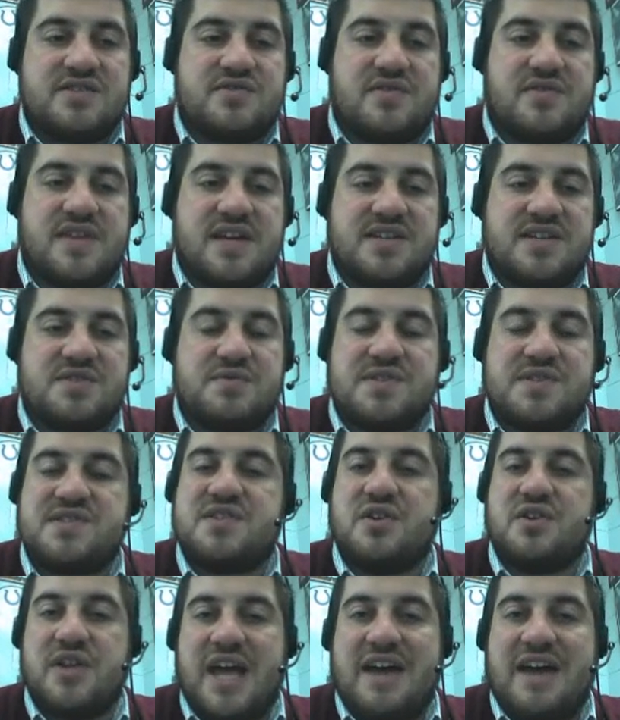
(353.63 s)
These are
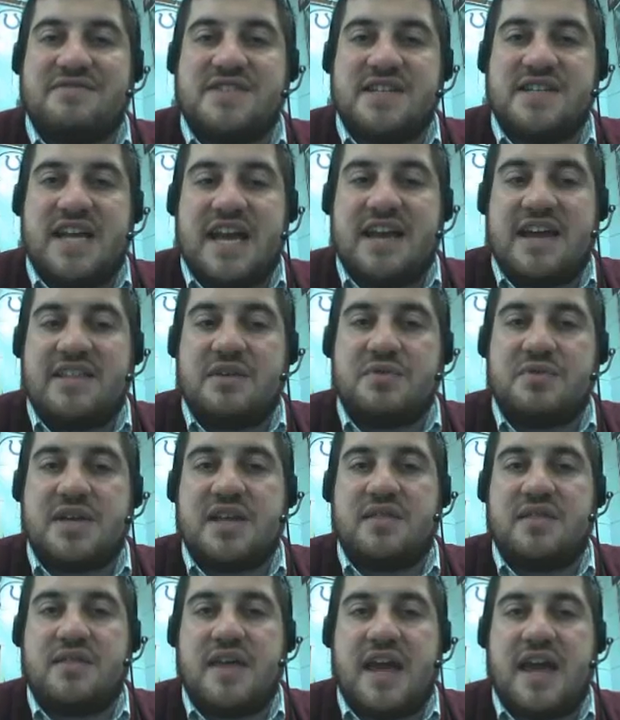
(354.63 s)
things we still have today
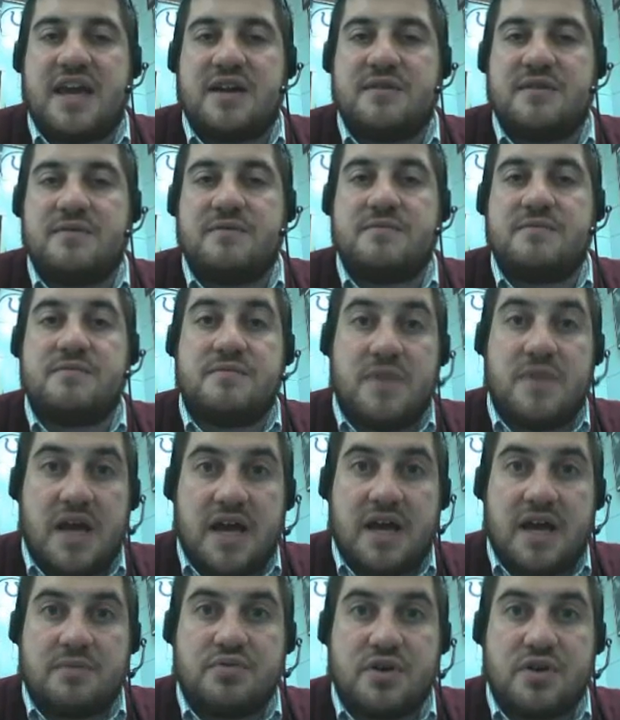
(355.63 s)
that we can thank
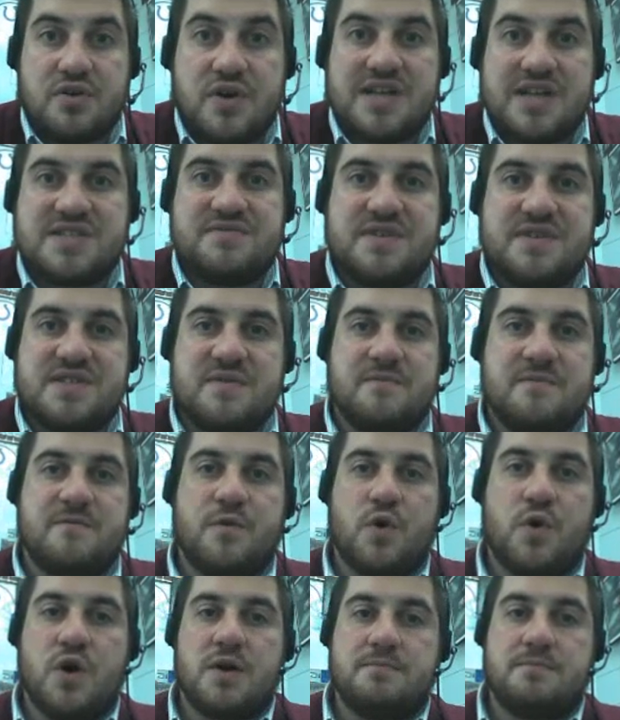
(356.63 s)

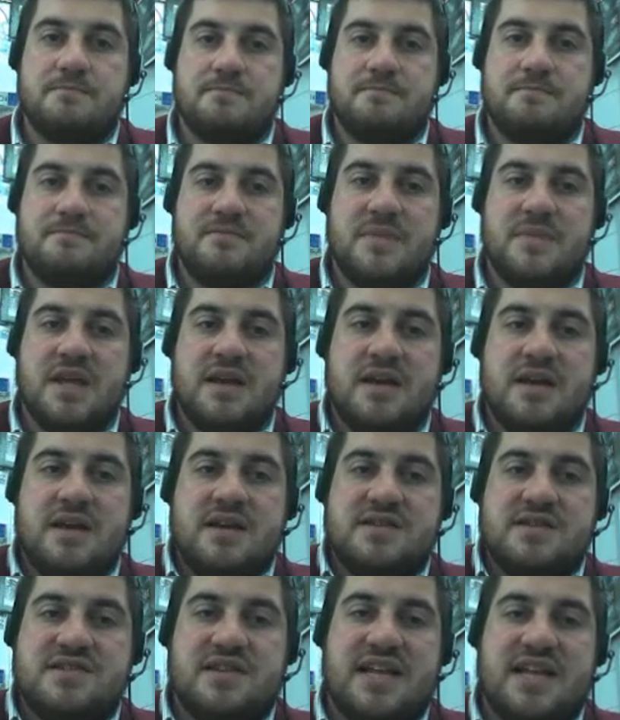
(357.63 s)
progressivism for.
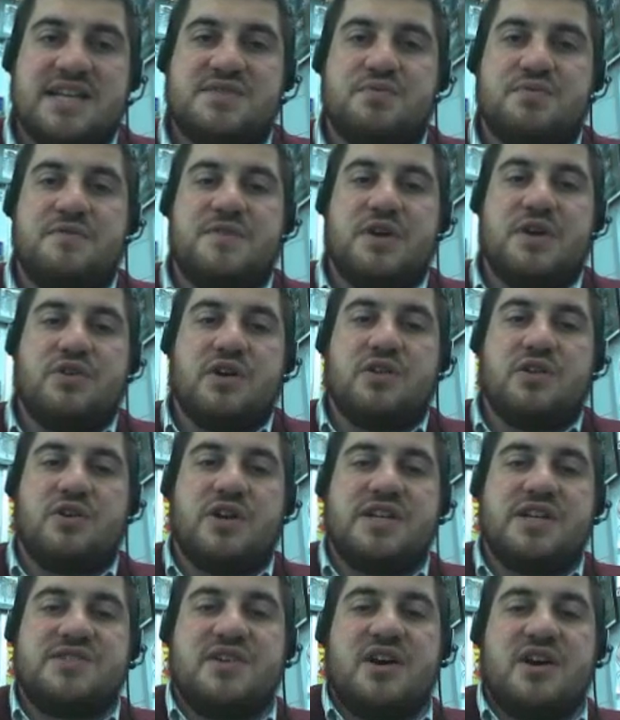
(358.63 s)
So let's review
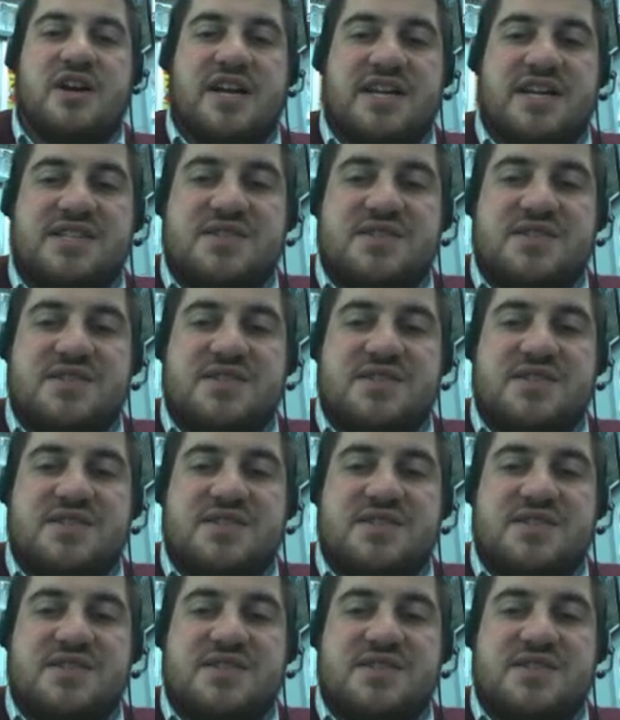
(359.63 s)
our learning